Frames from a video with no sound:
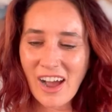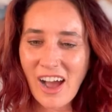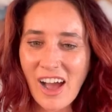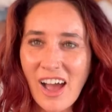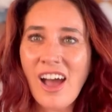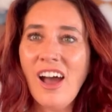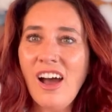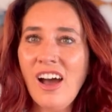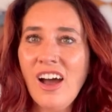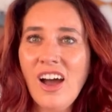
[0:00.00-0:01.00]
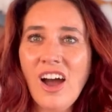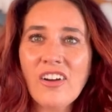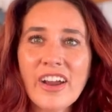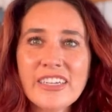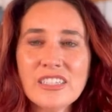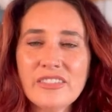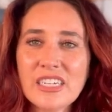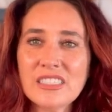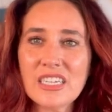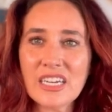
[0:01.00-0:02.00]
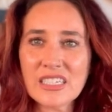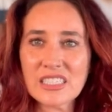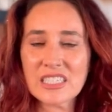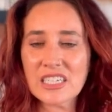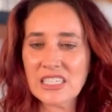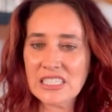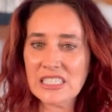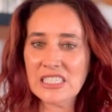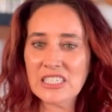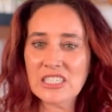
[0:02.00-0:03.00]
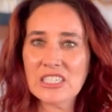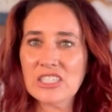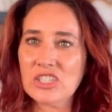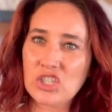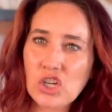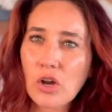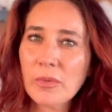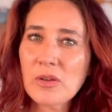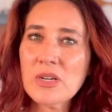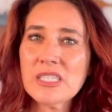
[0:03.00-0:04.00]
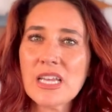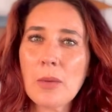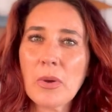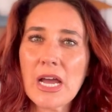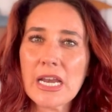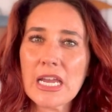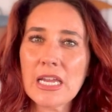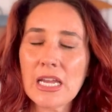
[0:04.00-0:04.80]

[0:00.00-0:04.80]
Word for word: Huh. All right, Daveed Diggs. Show me what's up, honey.